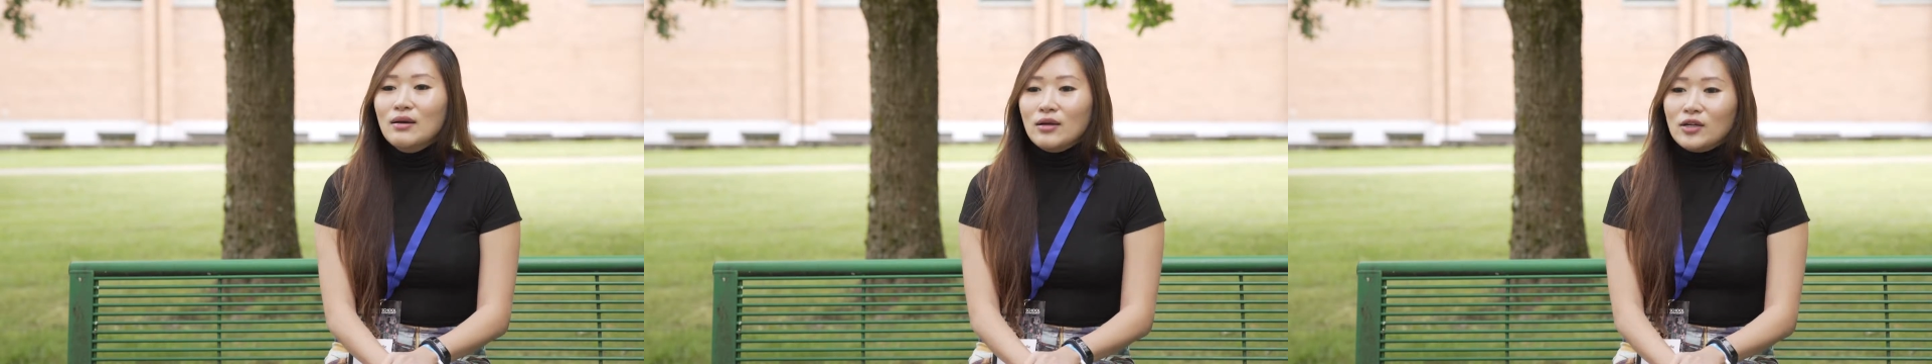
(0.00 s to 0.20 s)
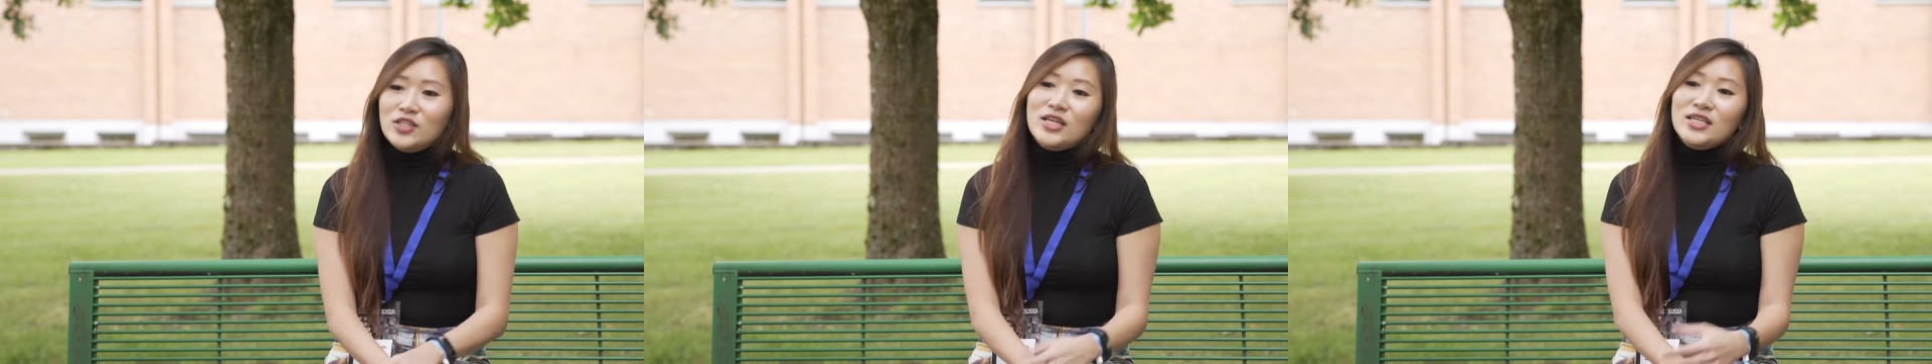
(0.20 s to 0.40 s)

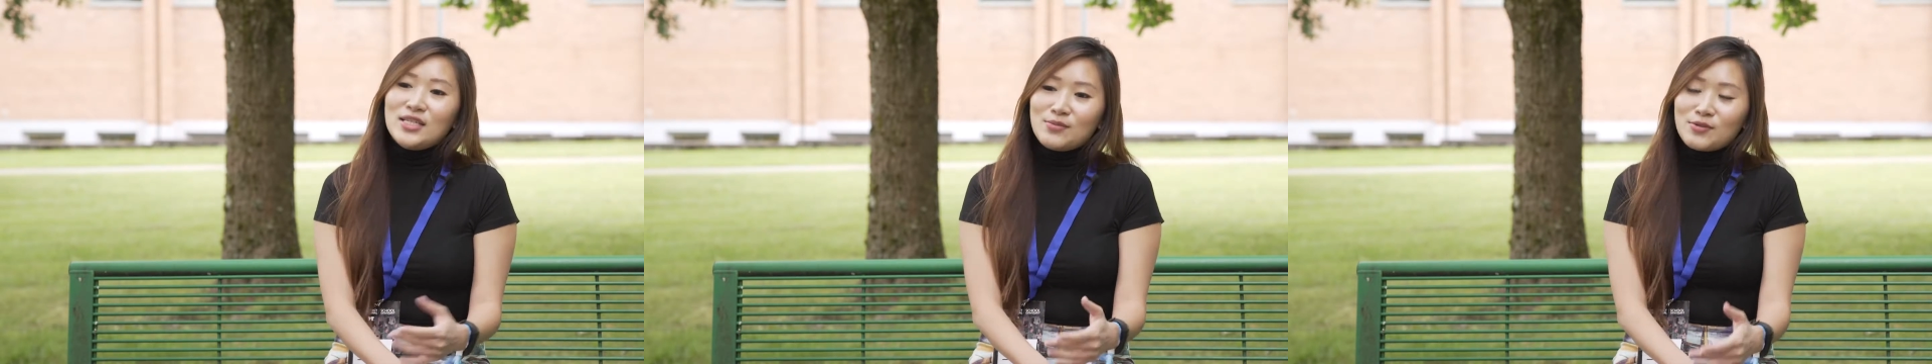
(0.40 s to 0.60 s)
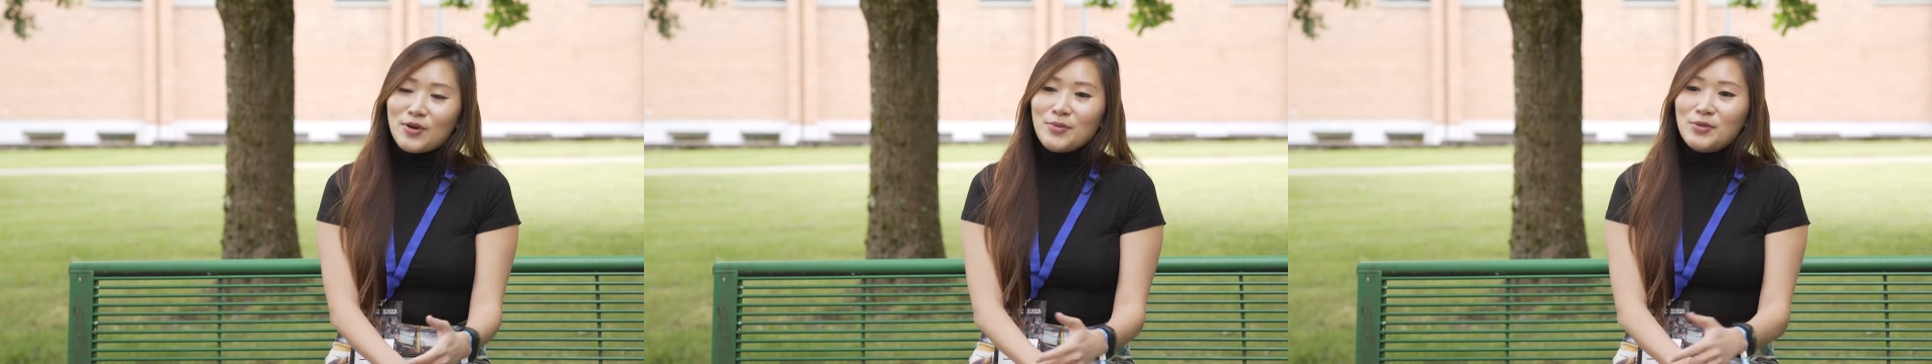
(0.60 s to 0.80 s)
because I
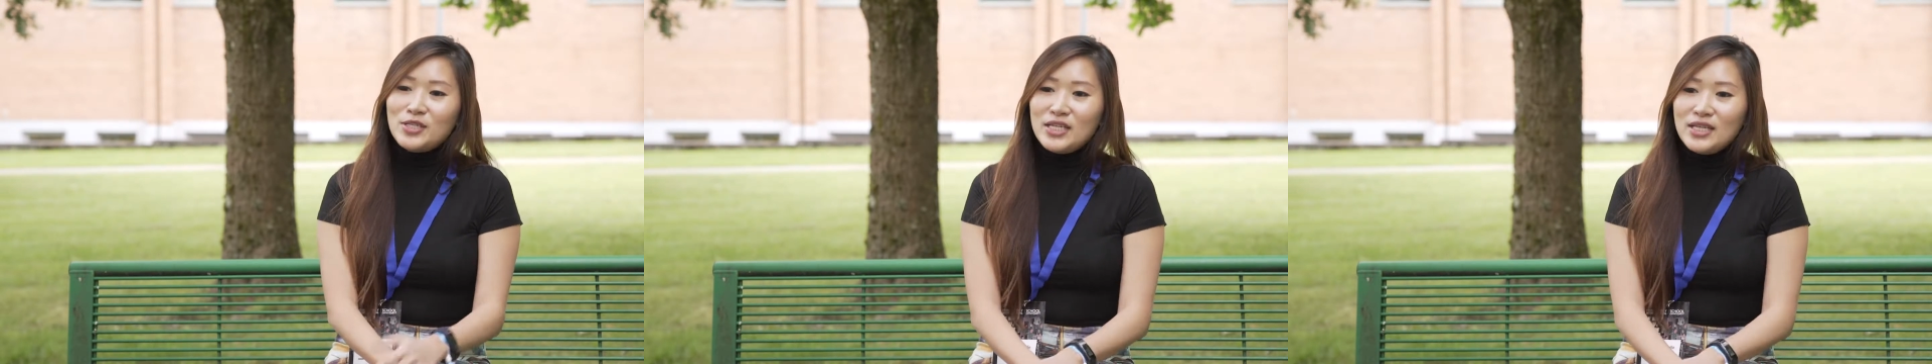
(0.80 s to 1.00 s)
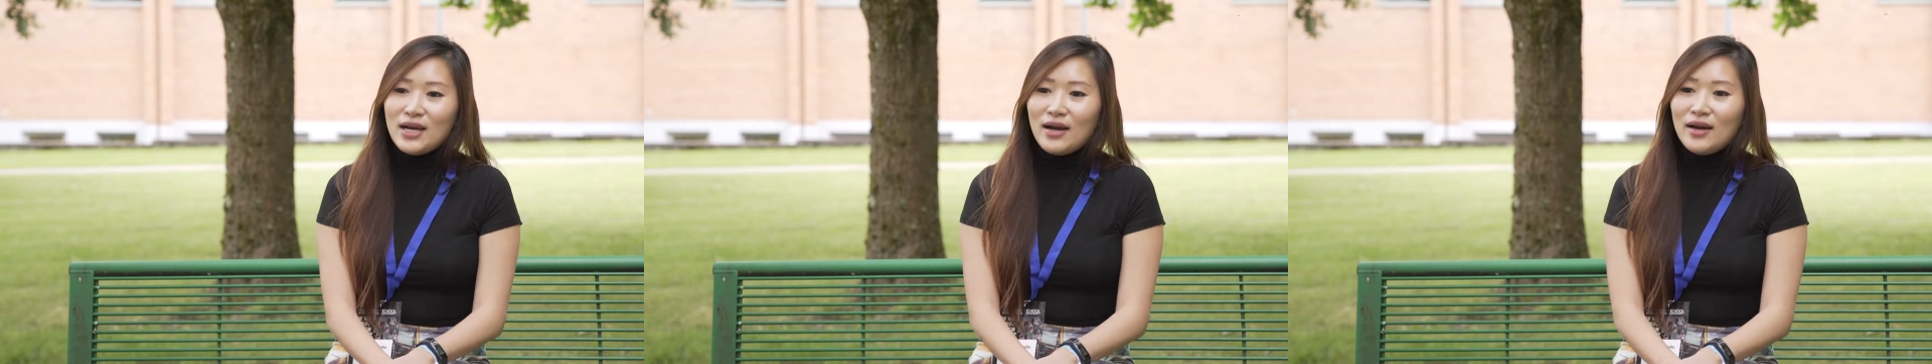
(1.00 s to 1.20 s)
subscribe to
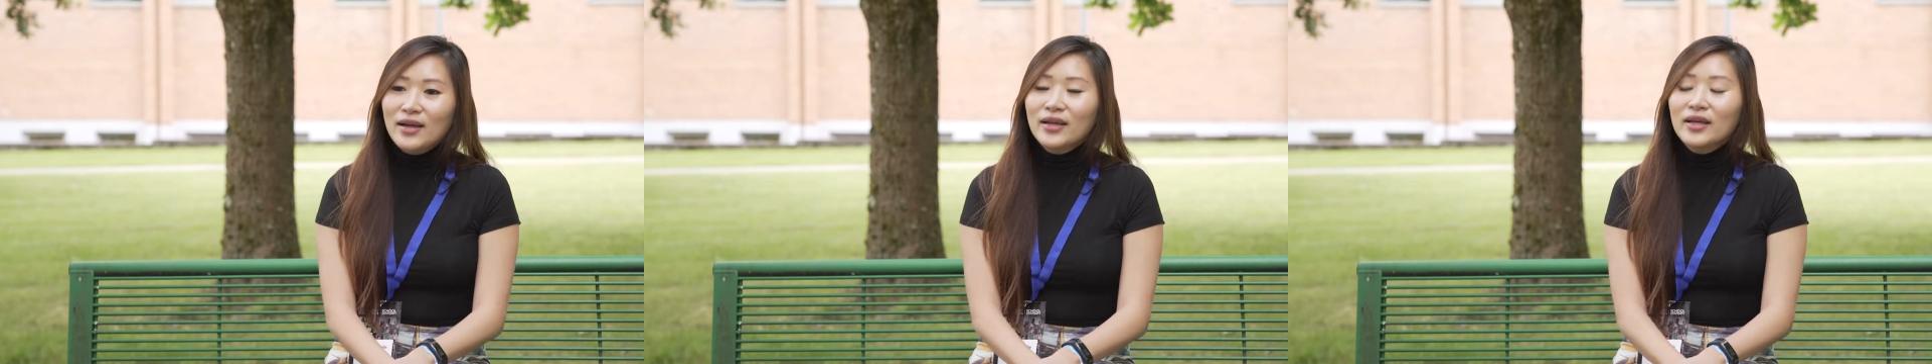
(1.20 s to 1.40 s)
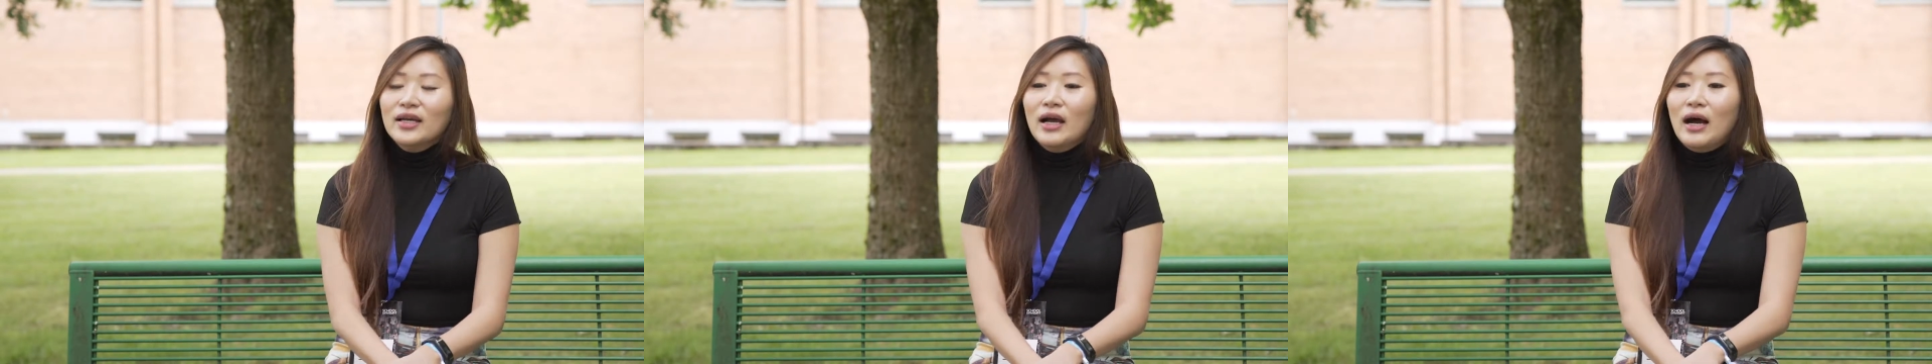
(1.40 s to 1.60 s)
TI,